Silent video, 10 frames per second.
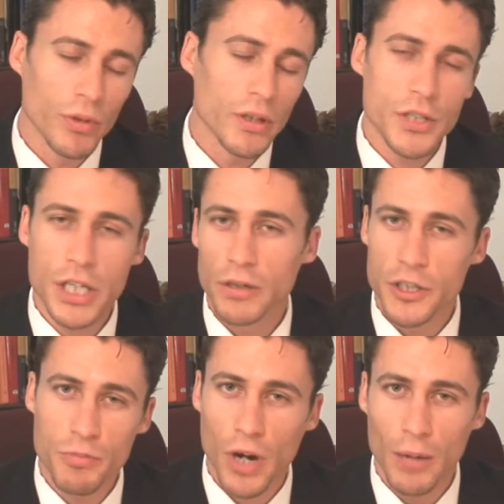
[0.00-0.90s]
real
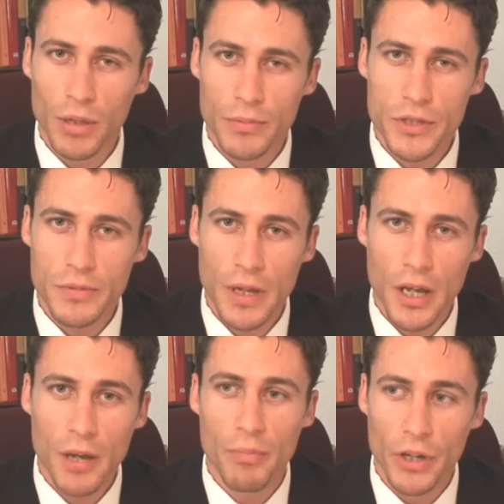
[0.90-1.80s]
serious problems.
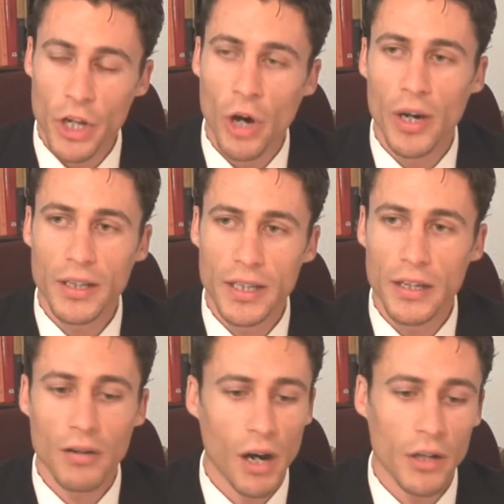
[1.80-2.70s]
But knowing
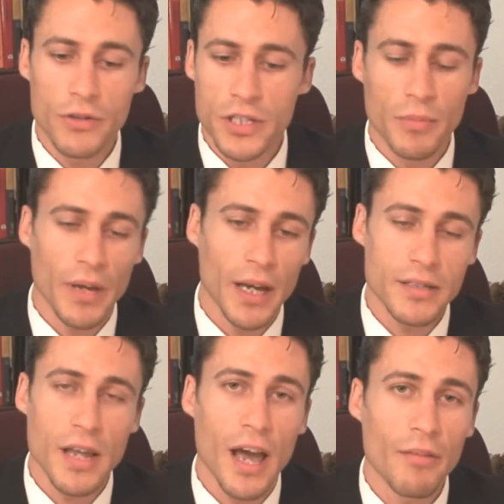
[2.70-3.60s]
that others in the
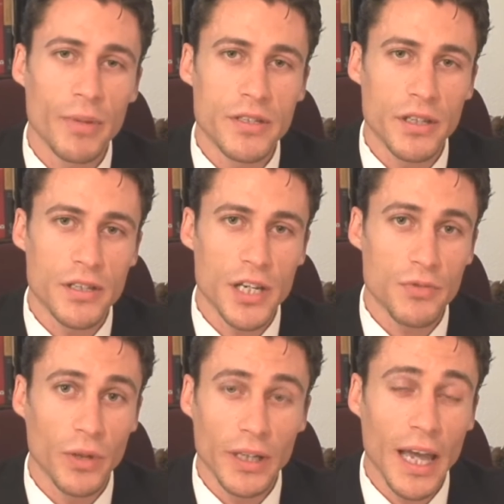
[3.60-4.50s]
past have been
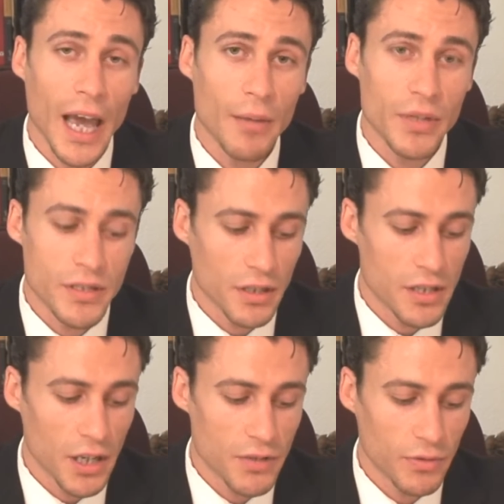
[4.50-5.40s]
successful and can be
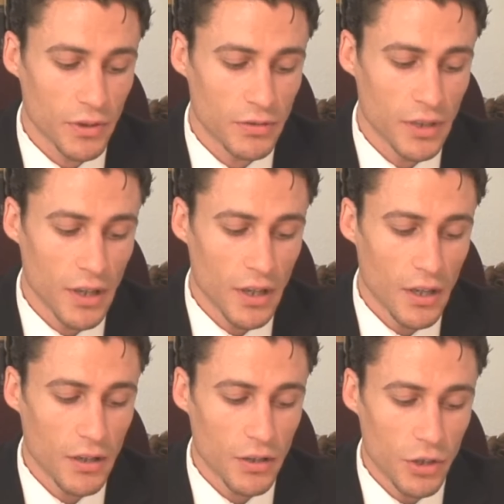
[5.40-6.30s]
successful,
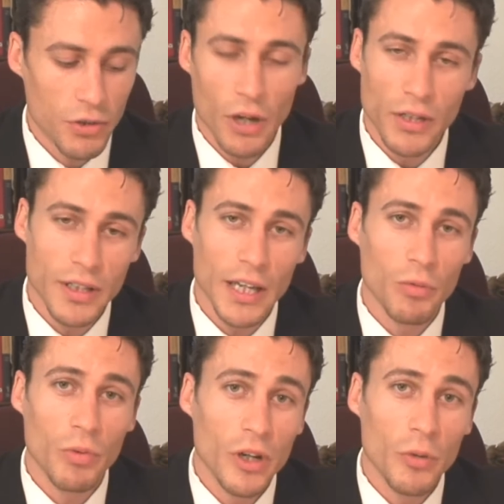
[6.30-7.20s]
you know that they
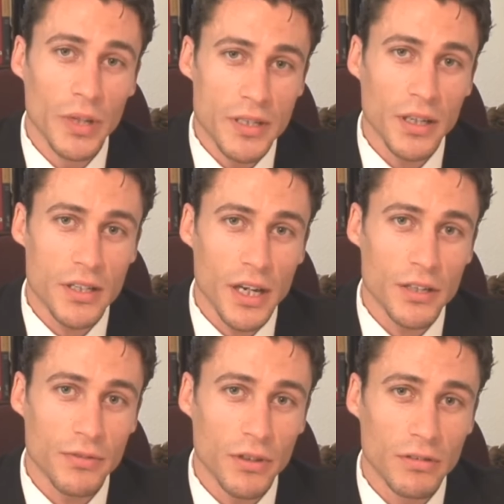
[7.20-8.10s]
will be
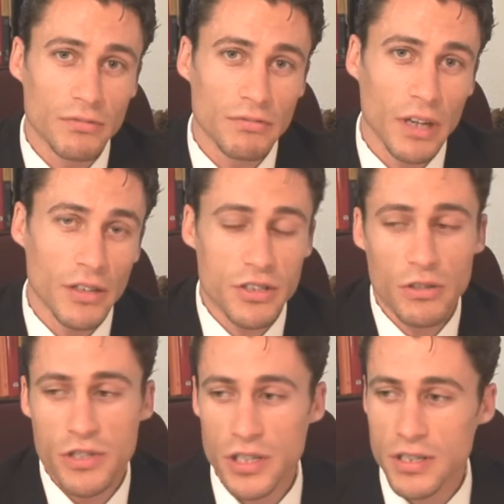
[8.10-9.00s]
successful. And
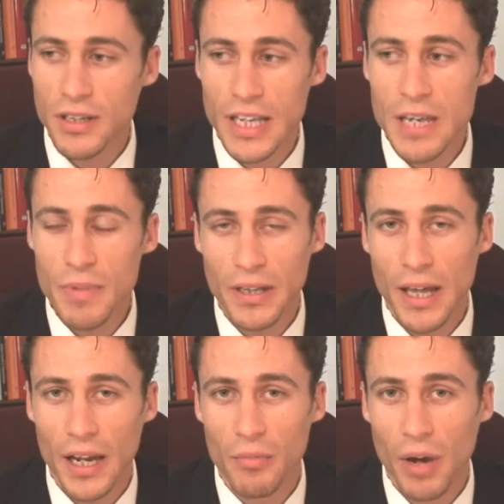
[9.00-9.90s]
so just keeping
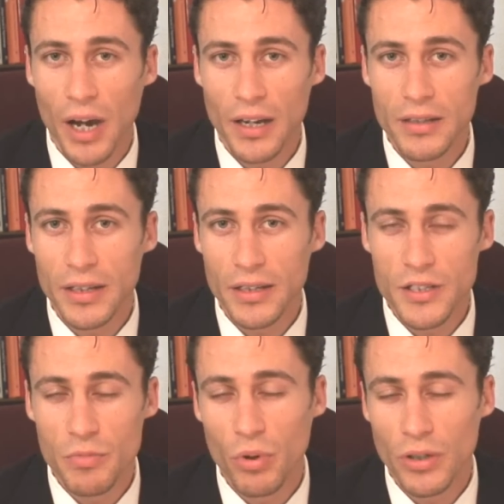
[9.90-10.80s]
that in mind, I think,
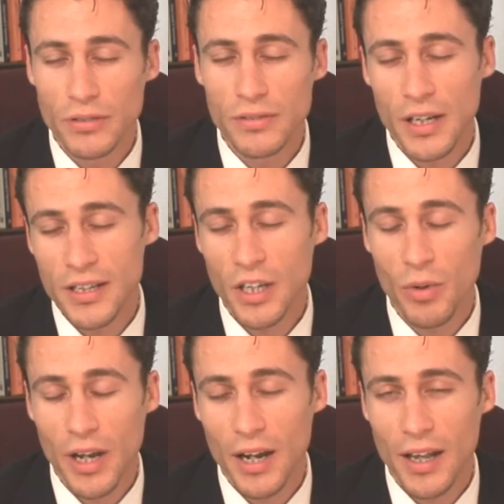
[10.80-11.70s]
is important. Anything you
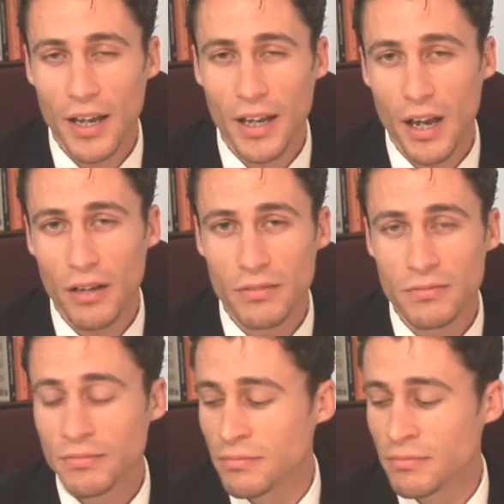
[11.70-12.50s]
want to add to that, Cal?